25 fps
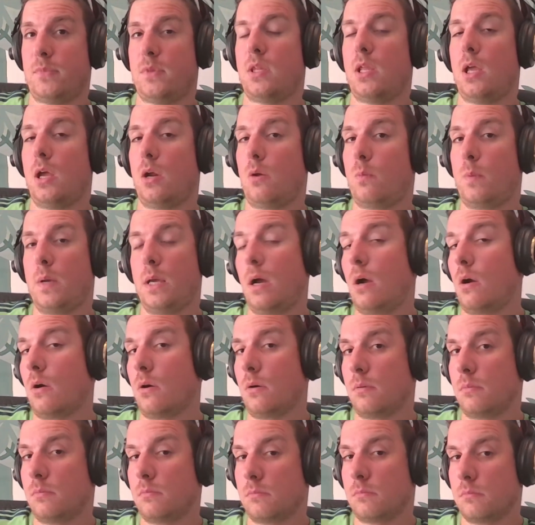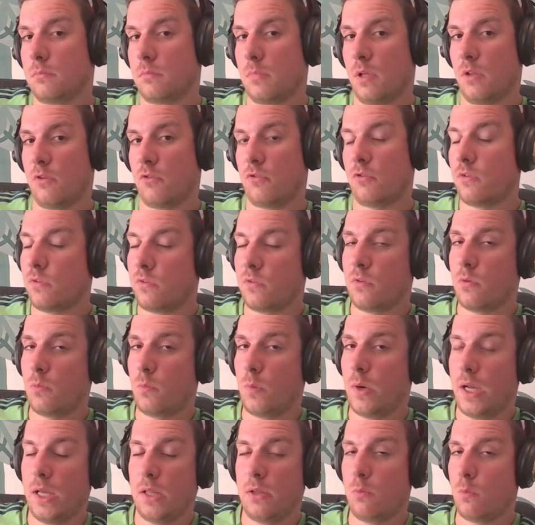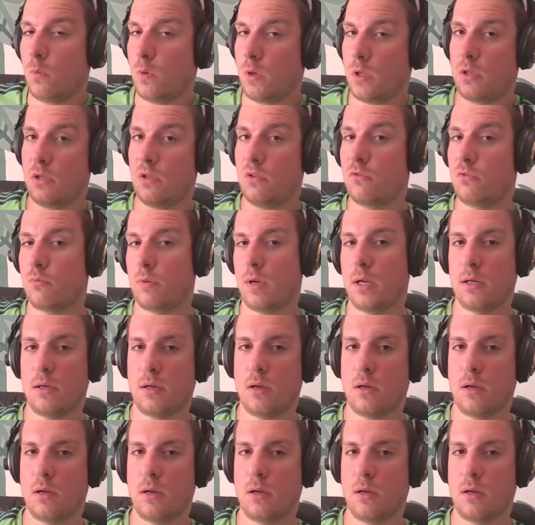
there we are. It's just the way the world is right